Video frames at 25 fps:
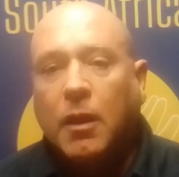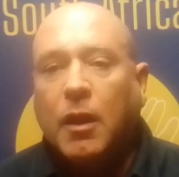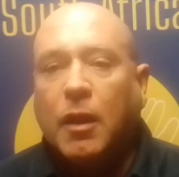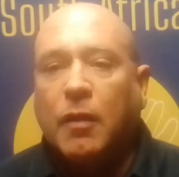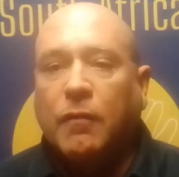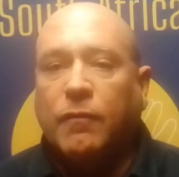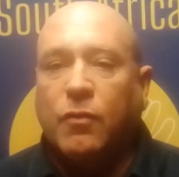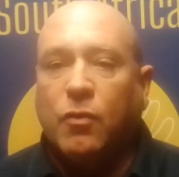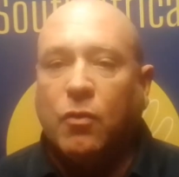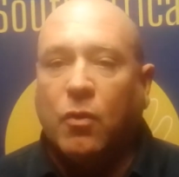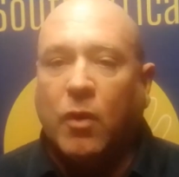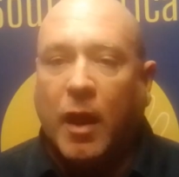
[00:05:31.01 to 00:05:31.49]

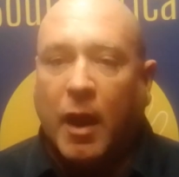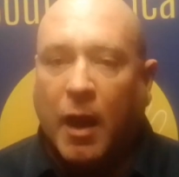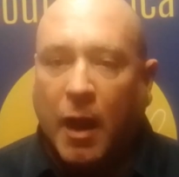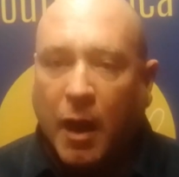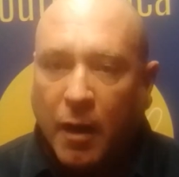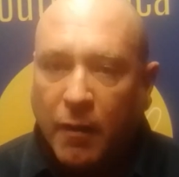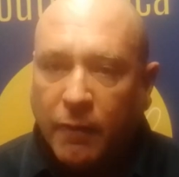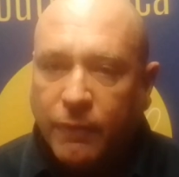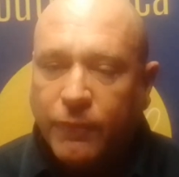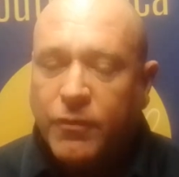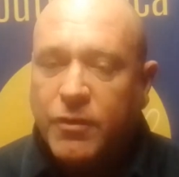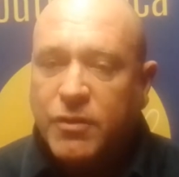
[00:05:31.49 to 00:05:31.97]
If you
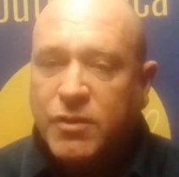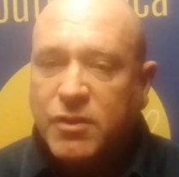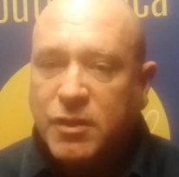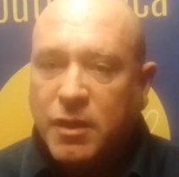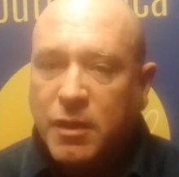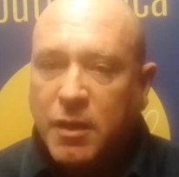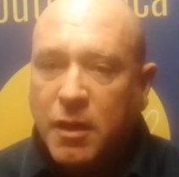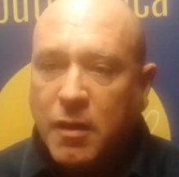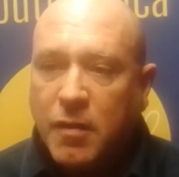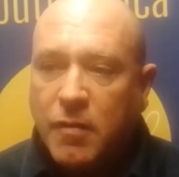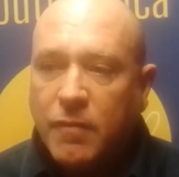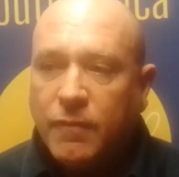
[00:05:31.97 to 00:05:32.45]
have
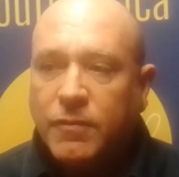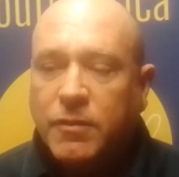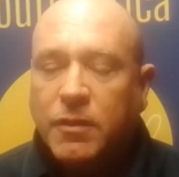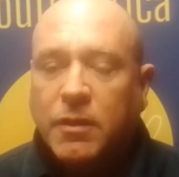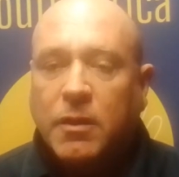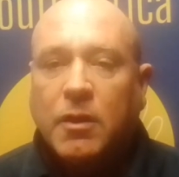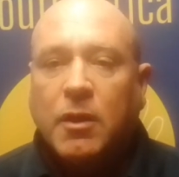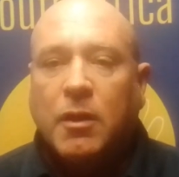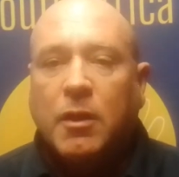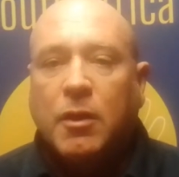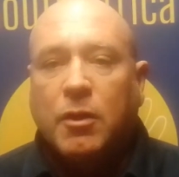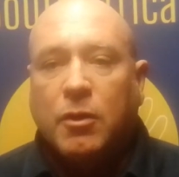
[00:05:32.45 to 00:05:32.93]
received
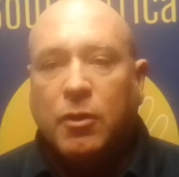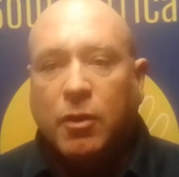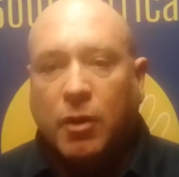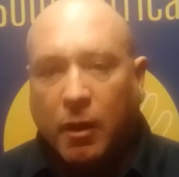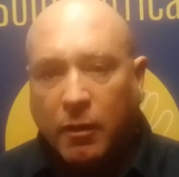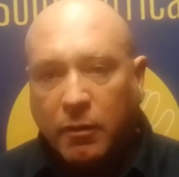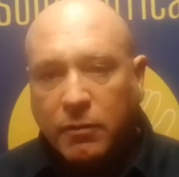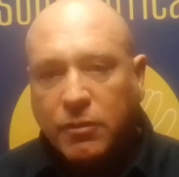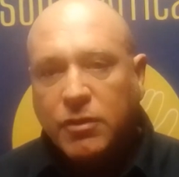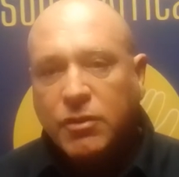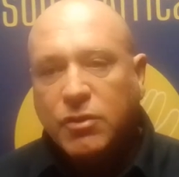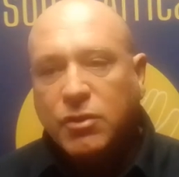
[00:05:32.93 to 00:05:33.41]

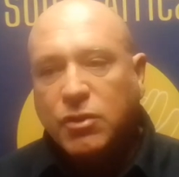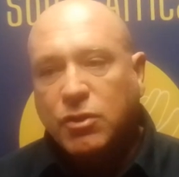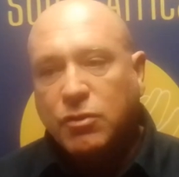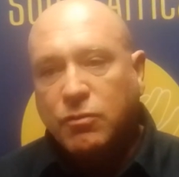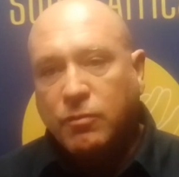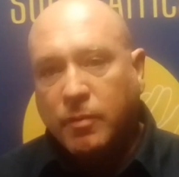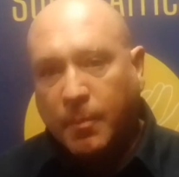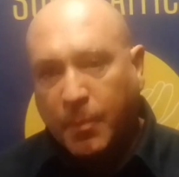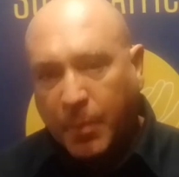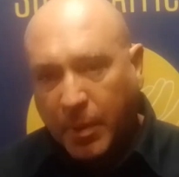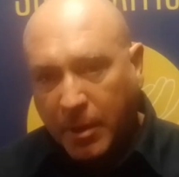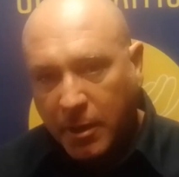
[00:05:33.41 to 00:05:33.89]
notice
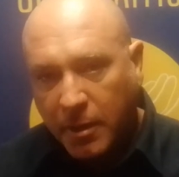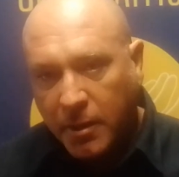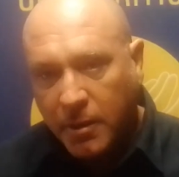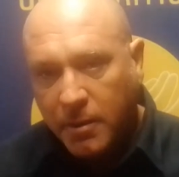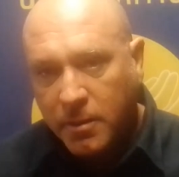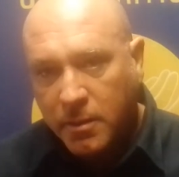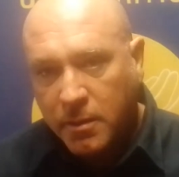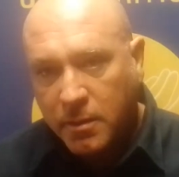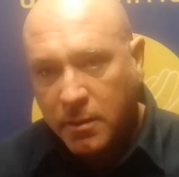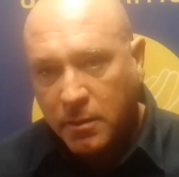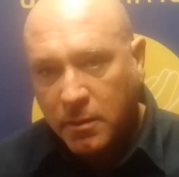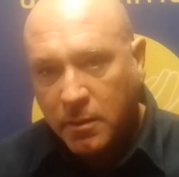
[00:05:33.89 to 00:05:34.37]
to
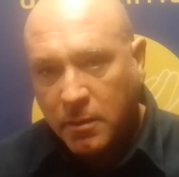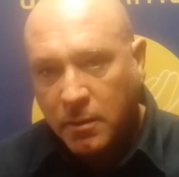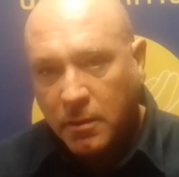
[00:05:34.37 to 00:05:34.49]
appear,